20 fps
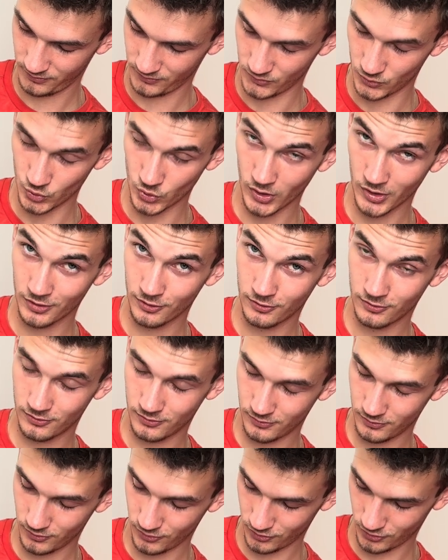1,
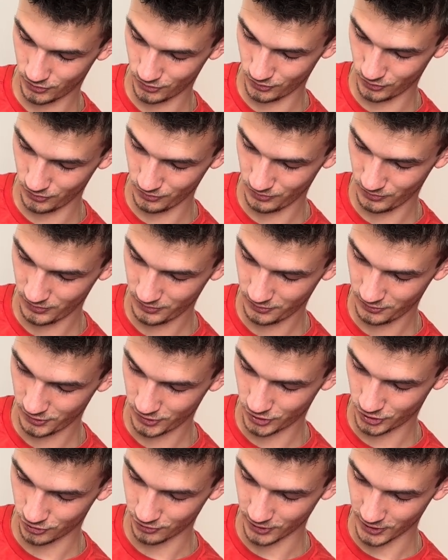2,
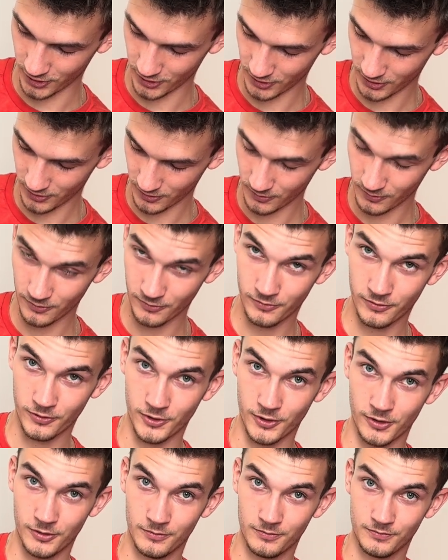3, 4.
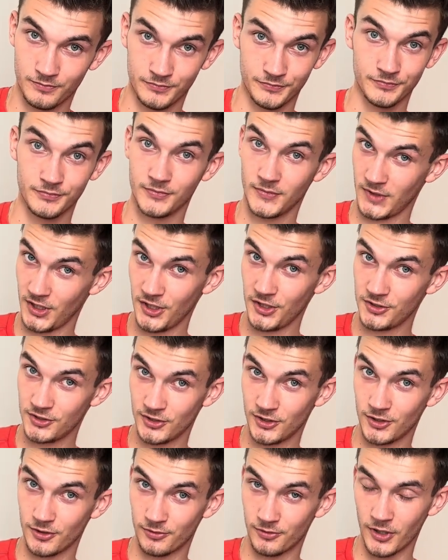Easy
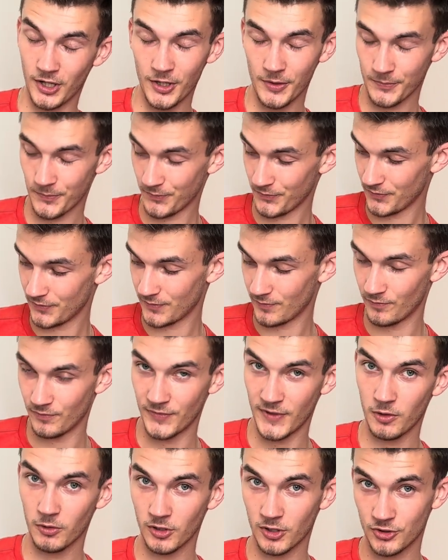enough, right?
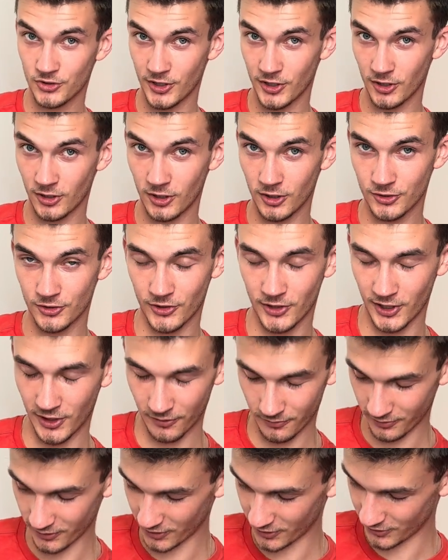Now we're gonna try alternating
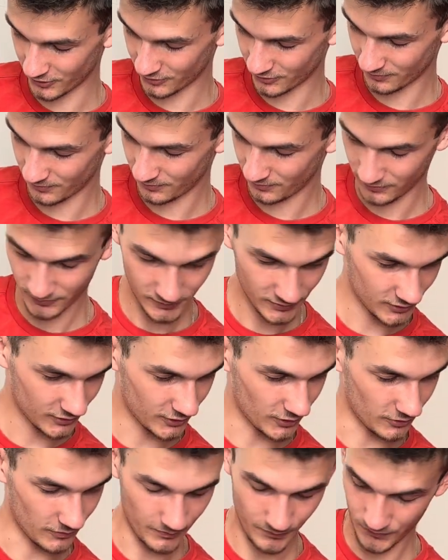fingers.
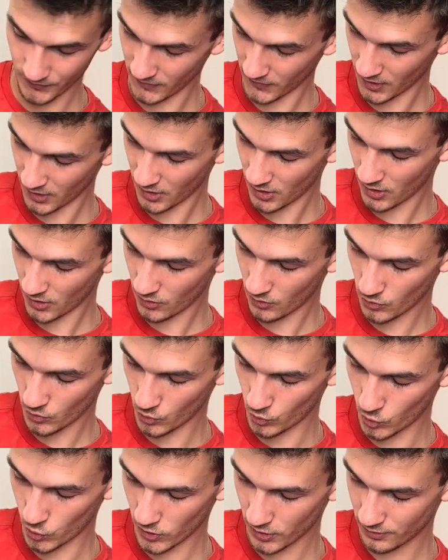So
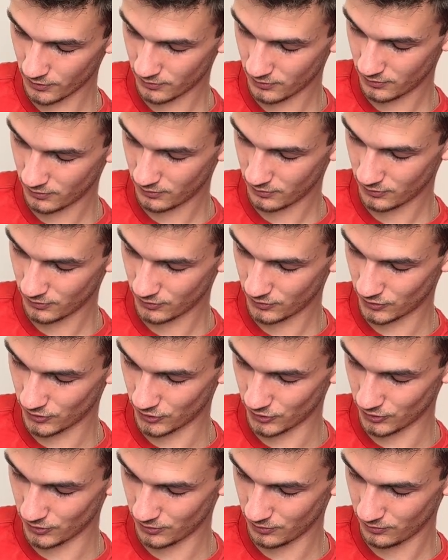1,
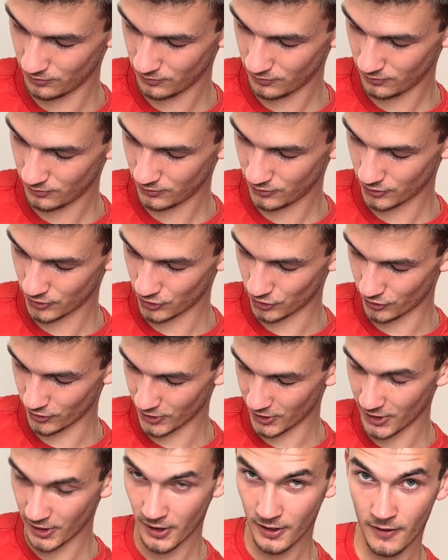2, 3,
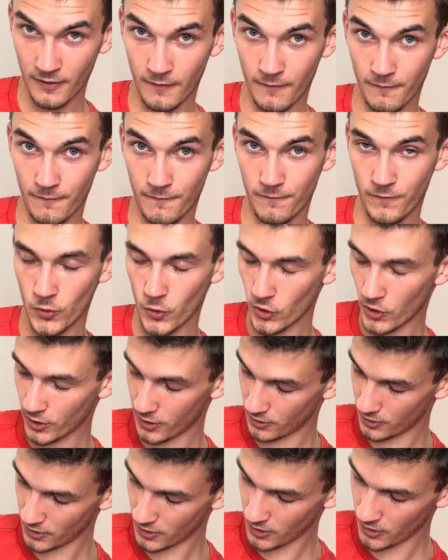4.
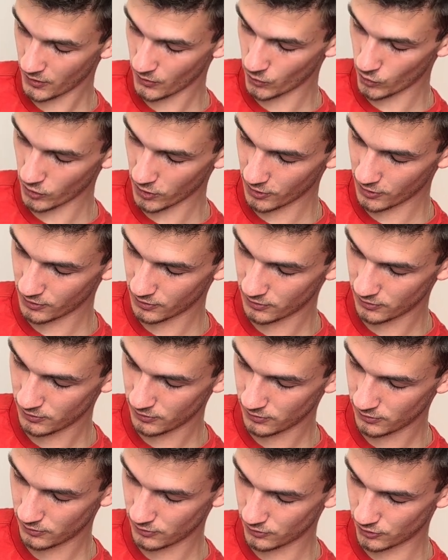1,
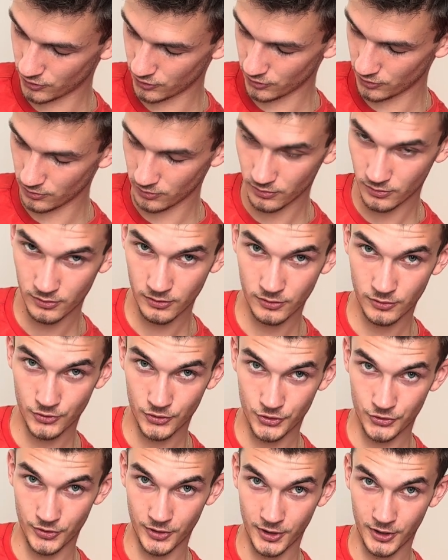2,
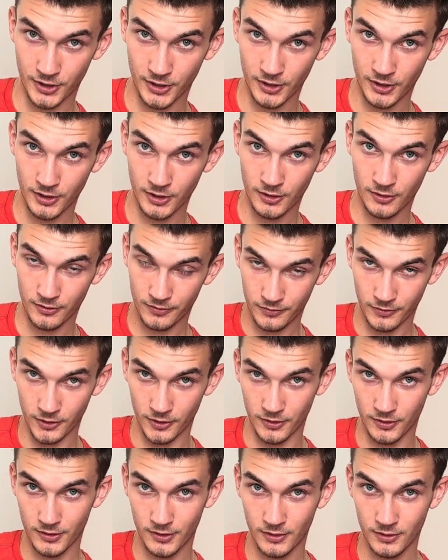3, 4.
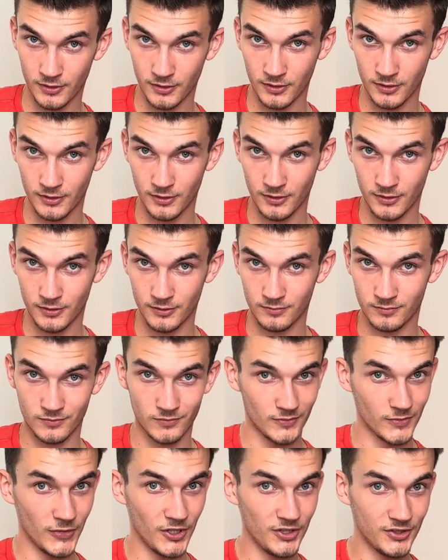
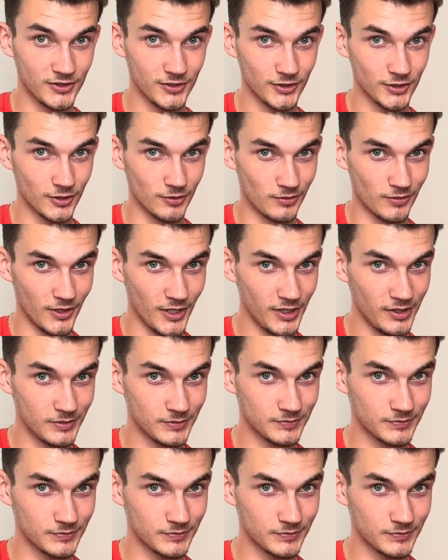Easy enough, right?